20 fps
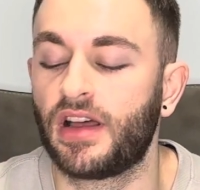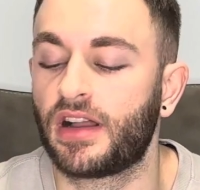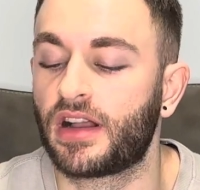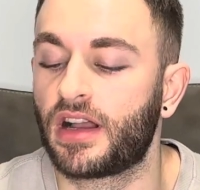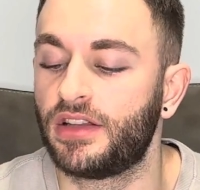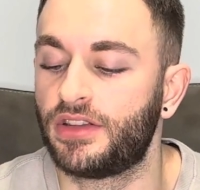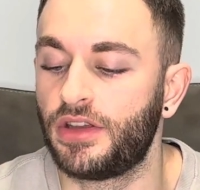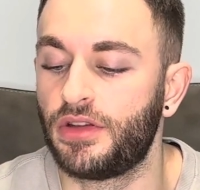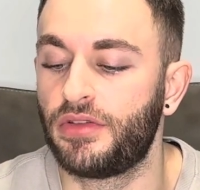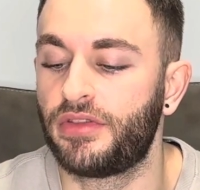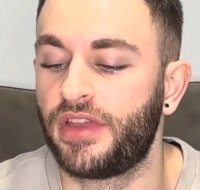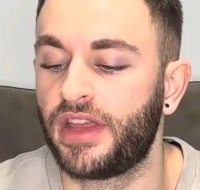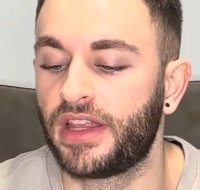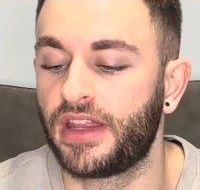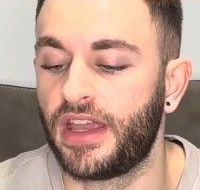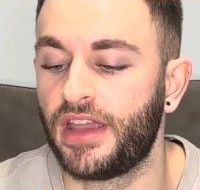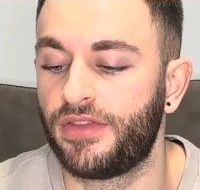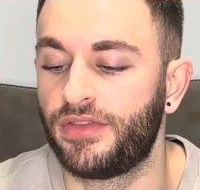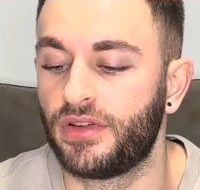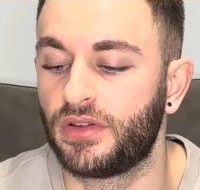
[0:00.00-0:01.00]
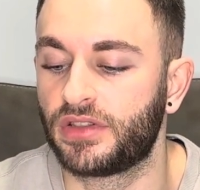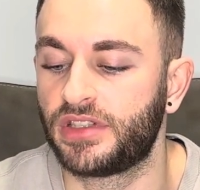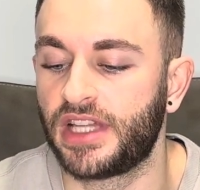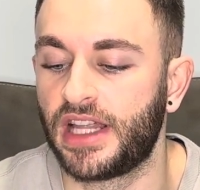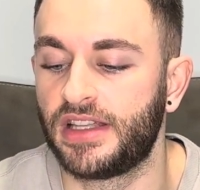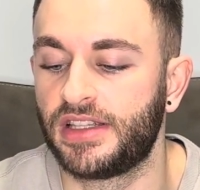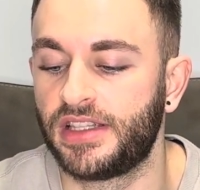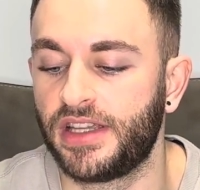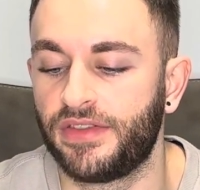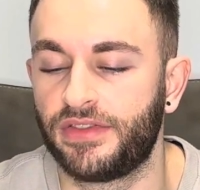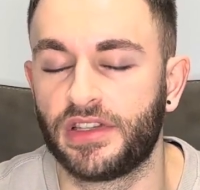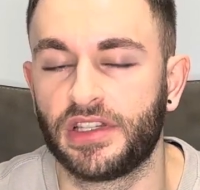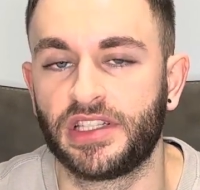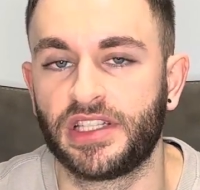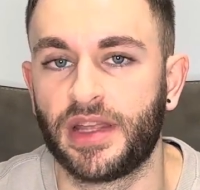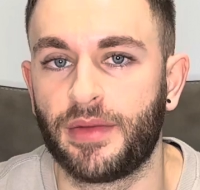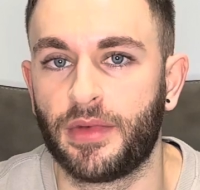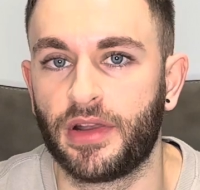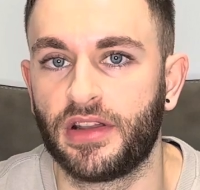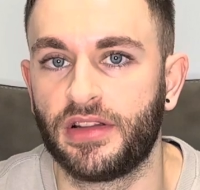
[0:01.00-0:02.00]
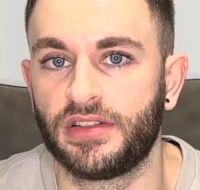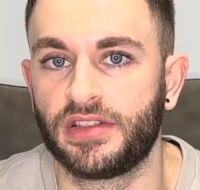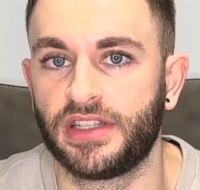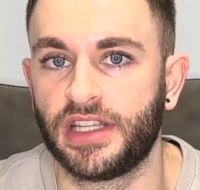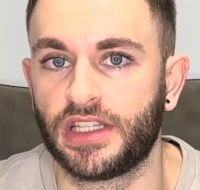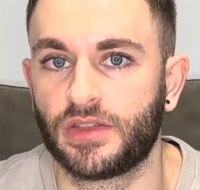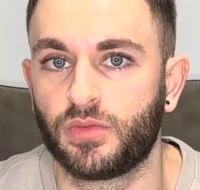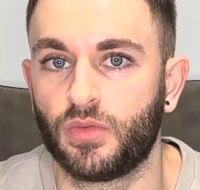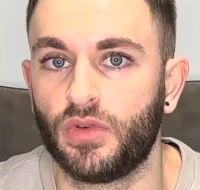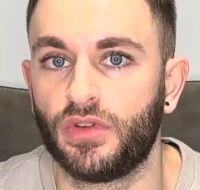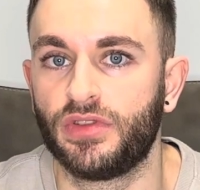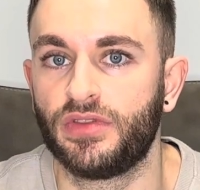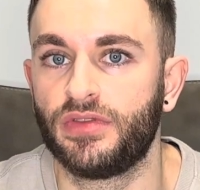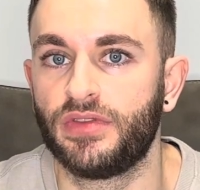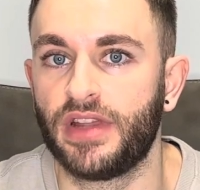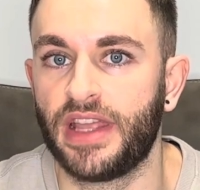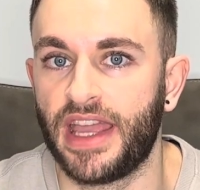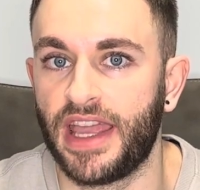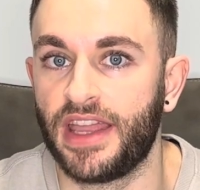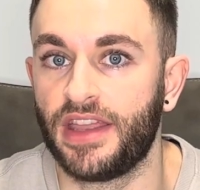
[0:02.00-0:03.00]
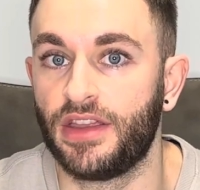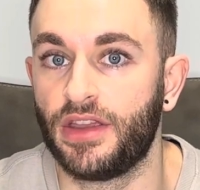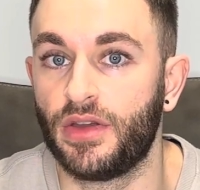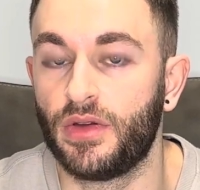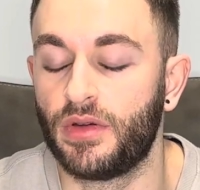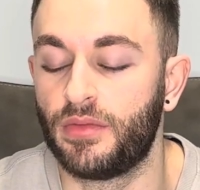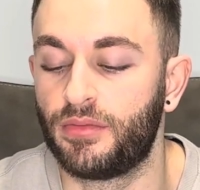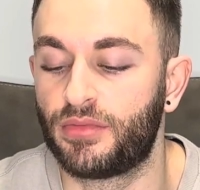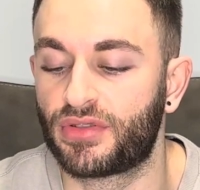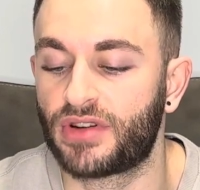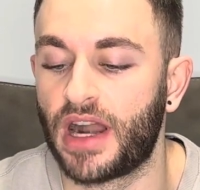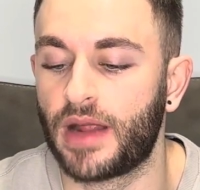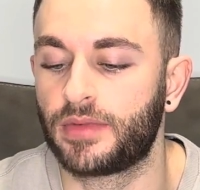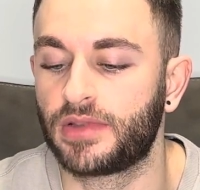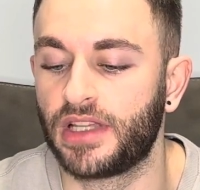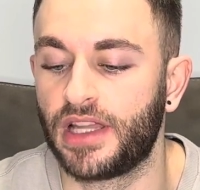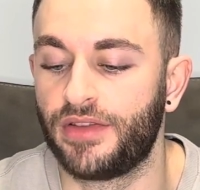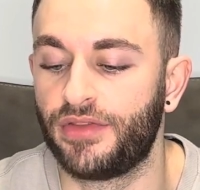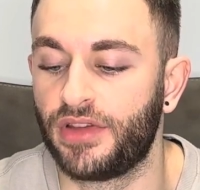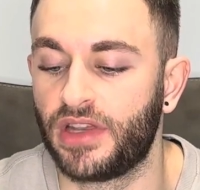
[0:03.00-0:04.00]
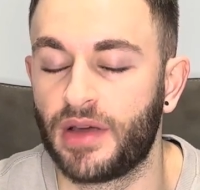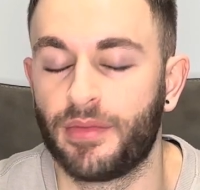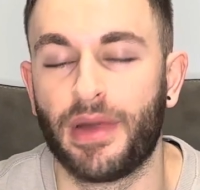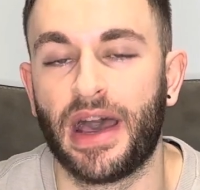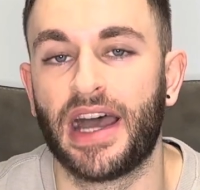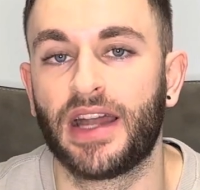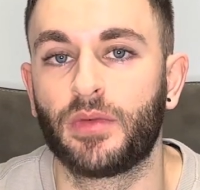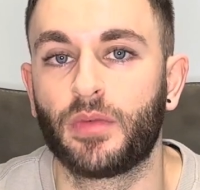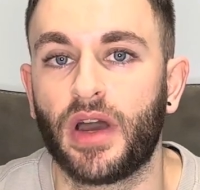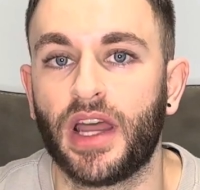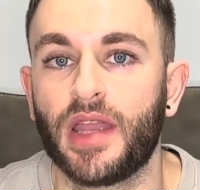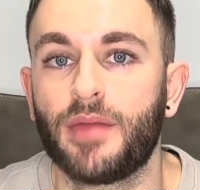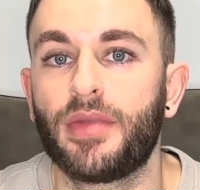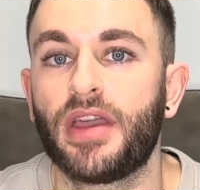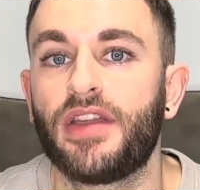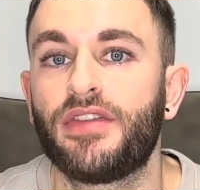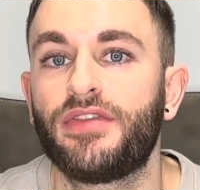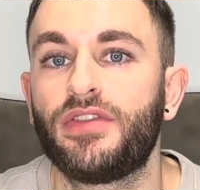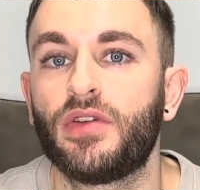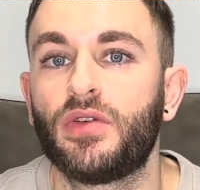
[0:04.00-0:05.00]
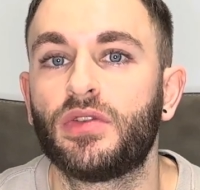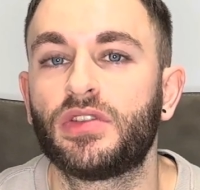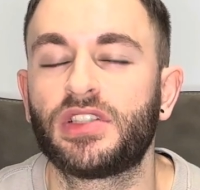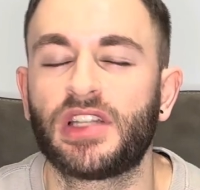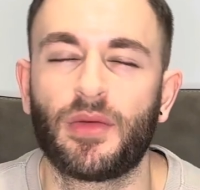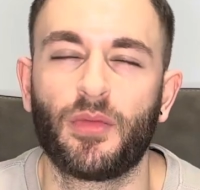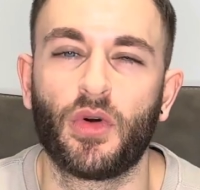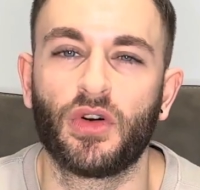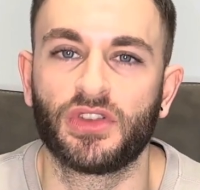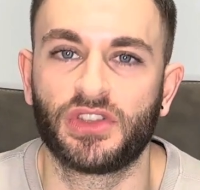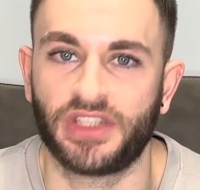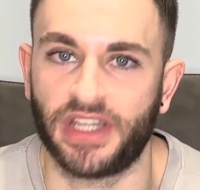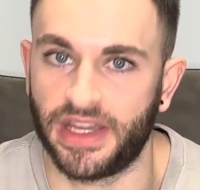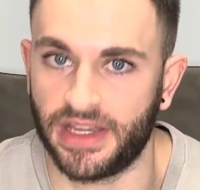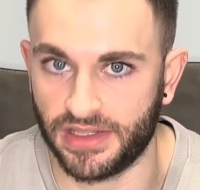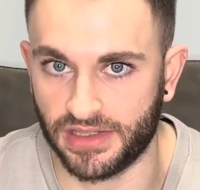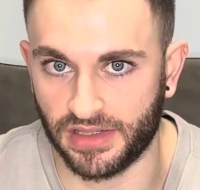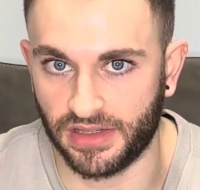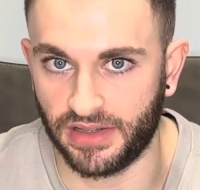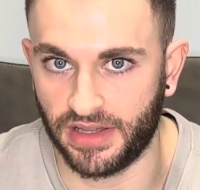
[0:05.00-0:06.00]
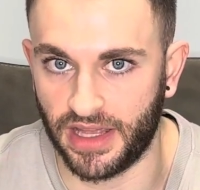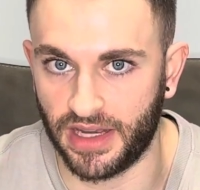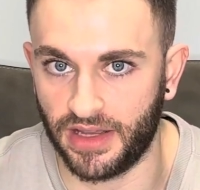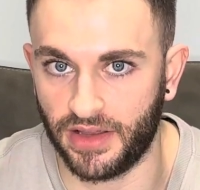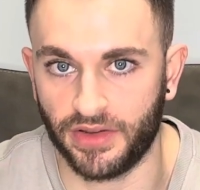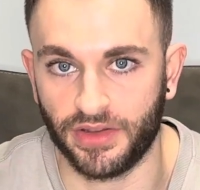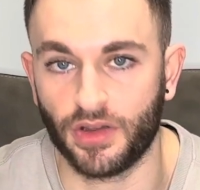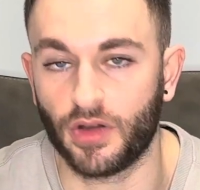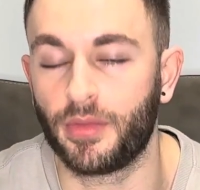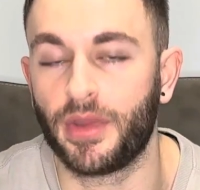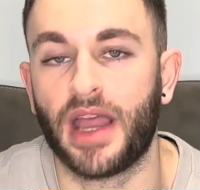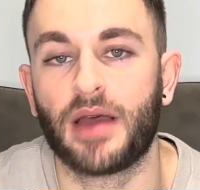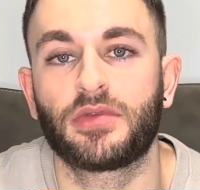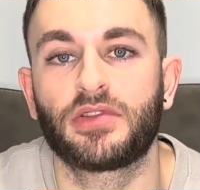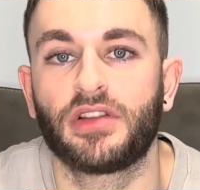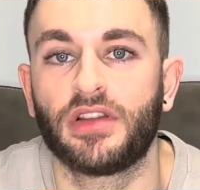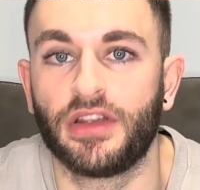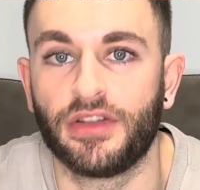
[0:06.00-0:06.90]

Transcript: Like, I do think that if you're sensitive to stimulants, this would hit you and perhaps leave you in a bad way. But if you're somewhat seasoned, then you'll be absolutely